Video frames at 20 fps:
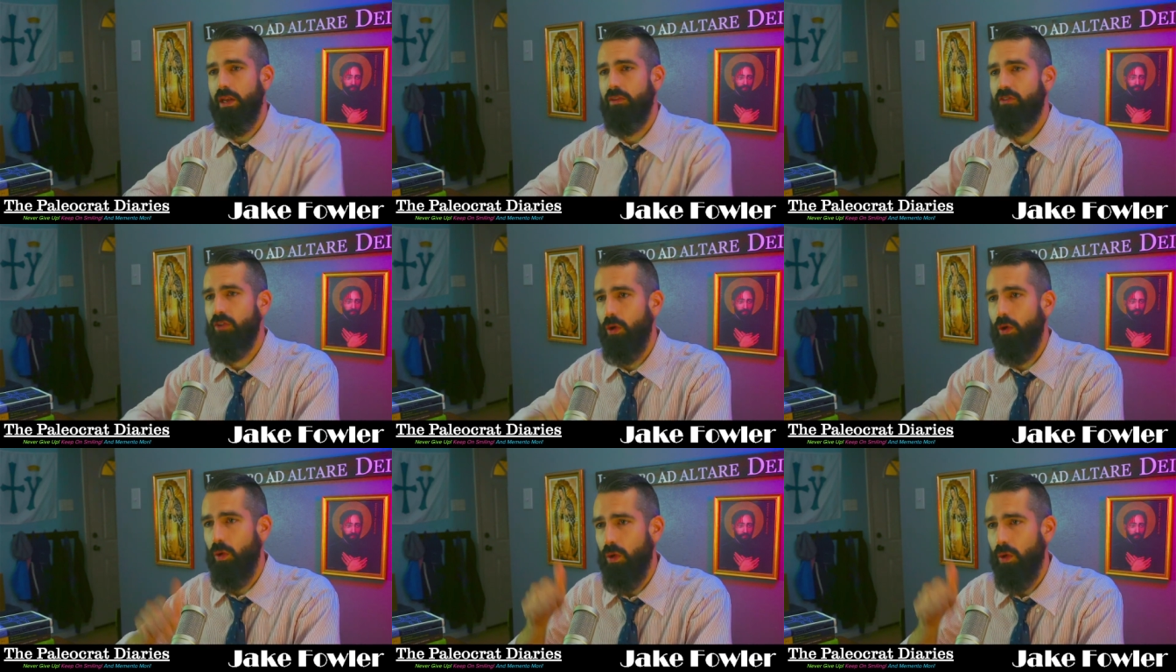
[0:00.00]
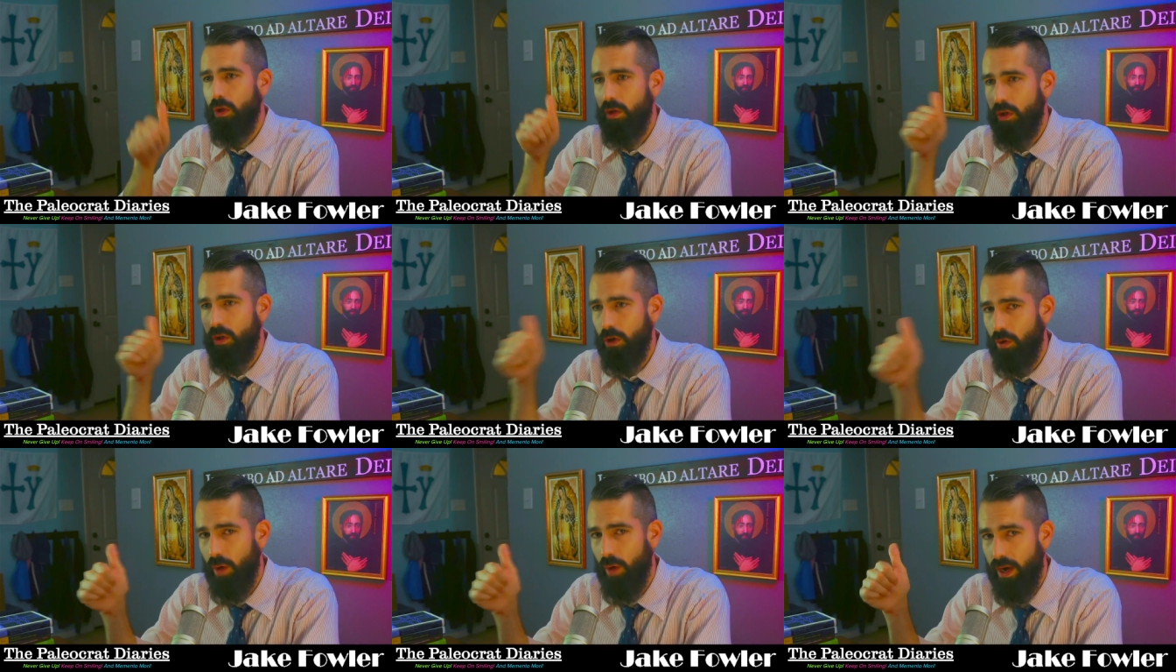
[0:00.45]
So,
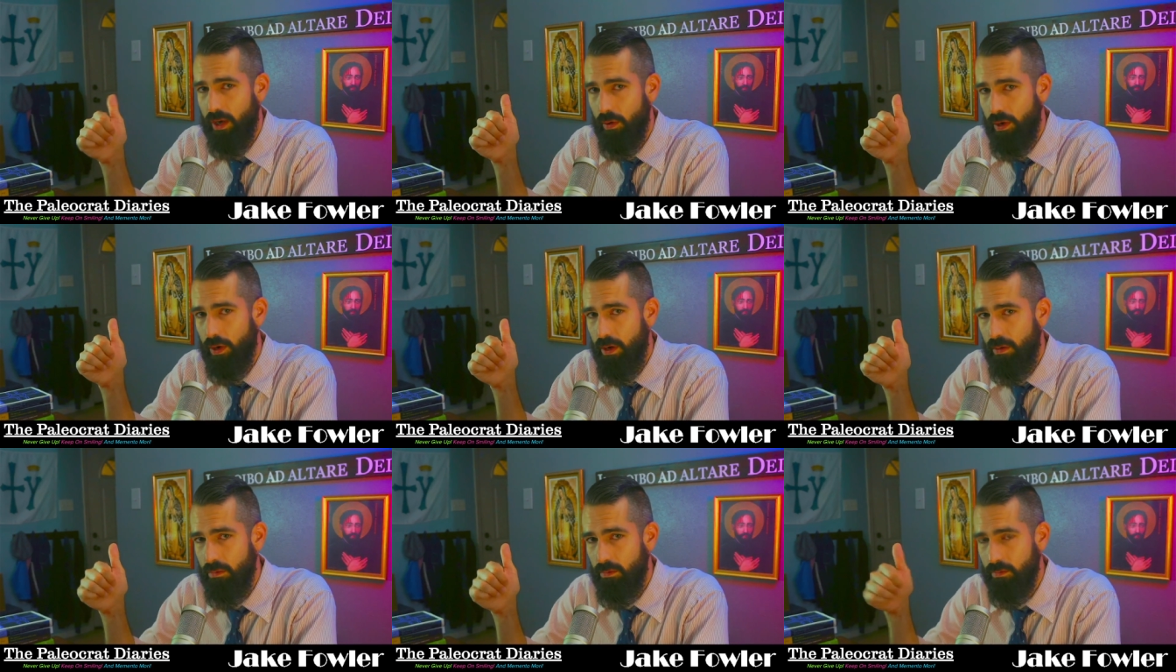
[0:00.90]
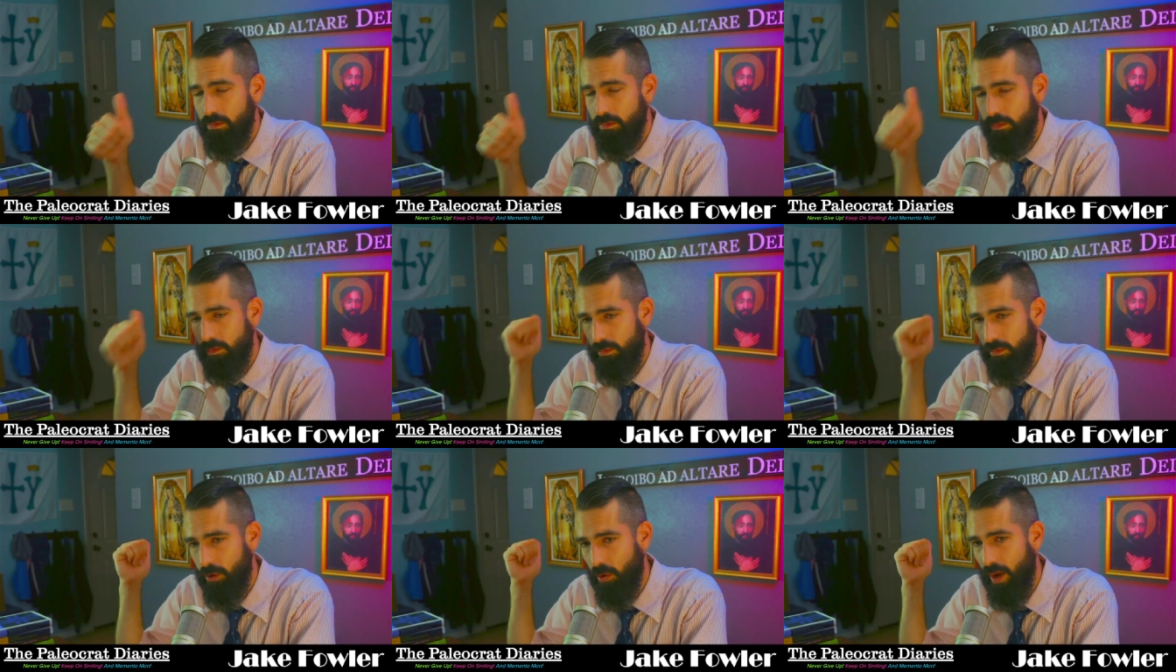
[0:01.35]
Gregory,
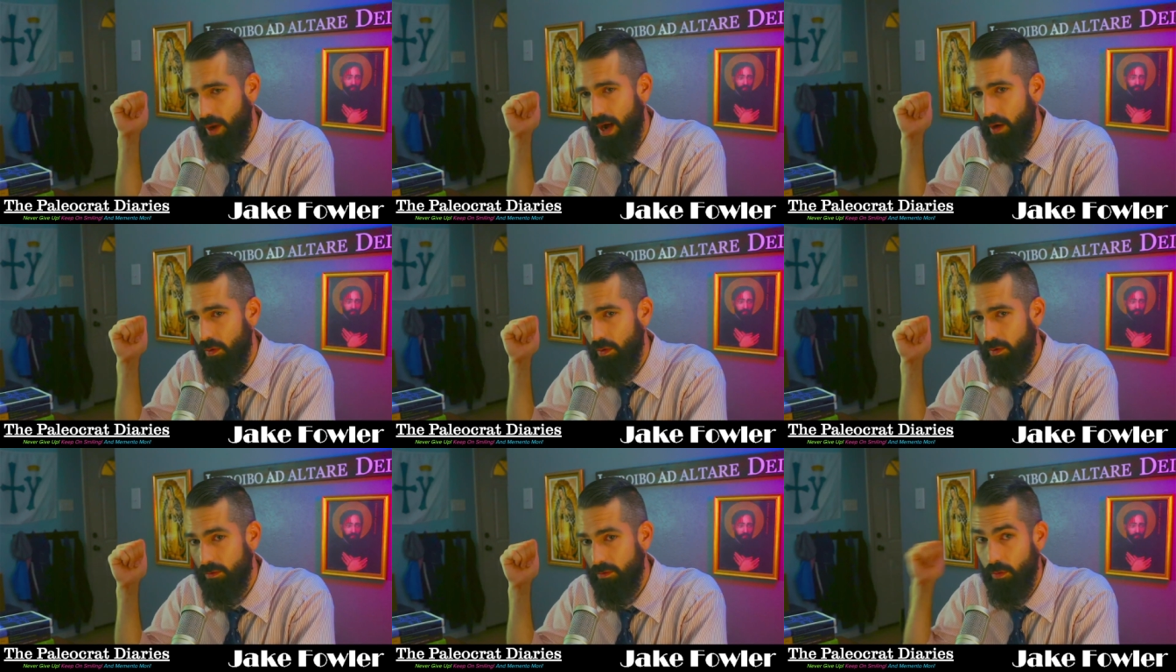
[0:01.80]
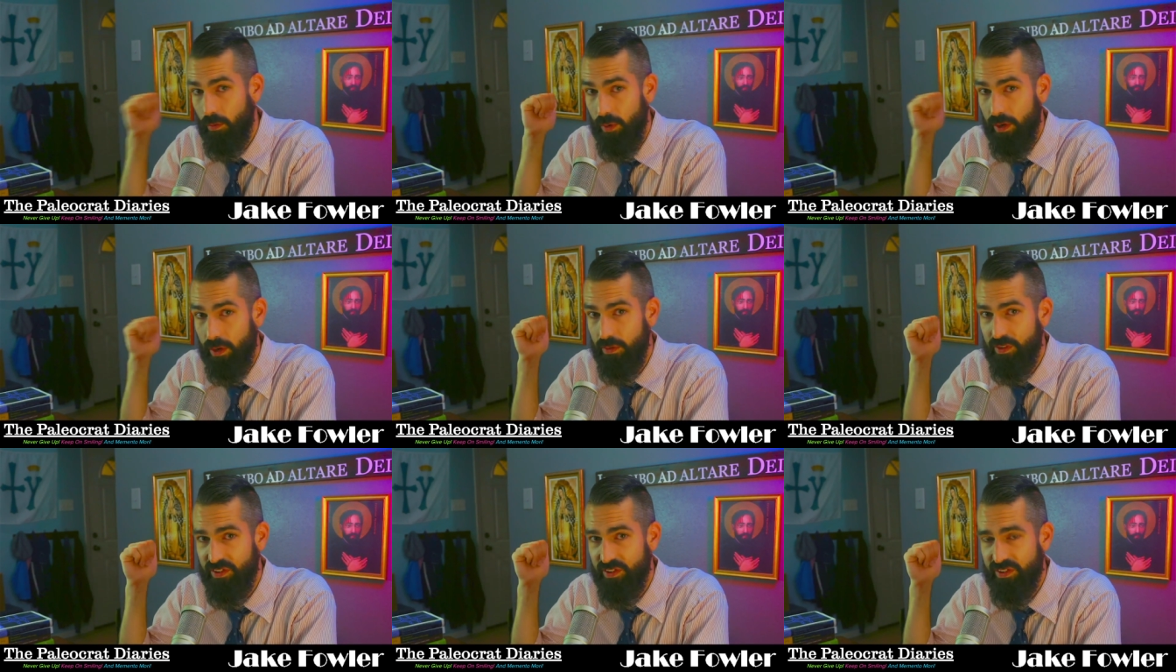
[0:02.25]
you're out for
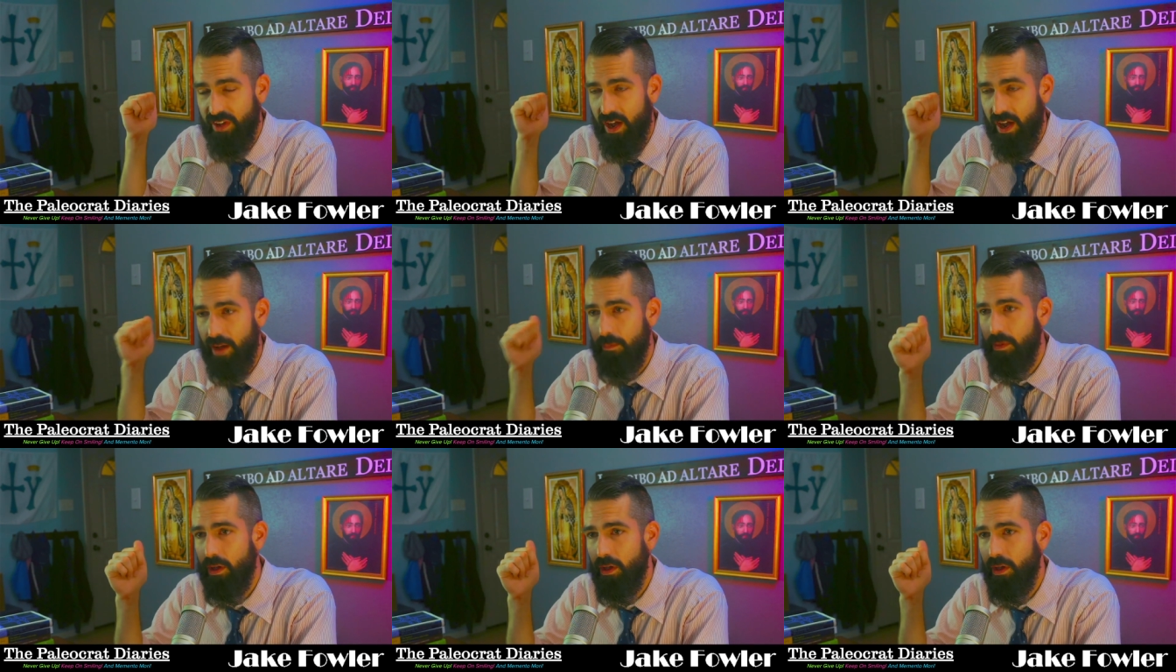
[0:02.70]
real this time.